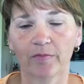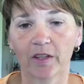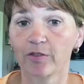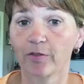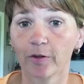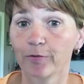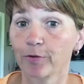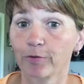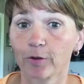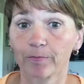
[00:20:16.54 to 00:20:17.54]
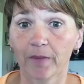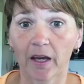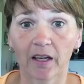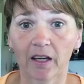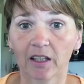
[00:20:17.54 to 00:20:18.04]
is very fruitful
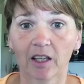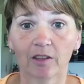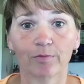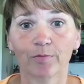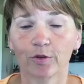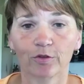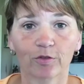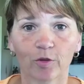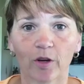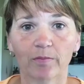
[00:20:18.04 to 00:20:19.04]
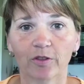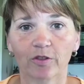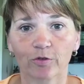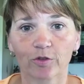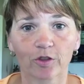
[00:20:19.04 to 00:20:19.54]
and can produce some great
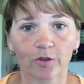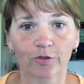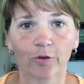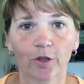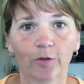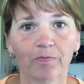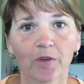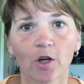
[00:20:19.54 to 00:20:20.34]
business results for you.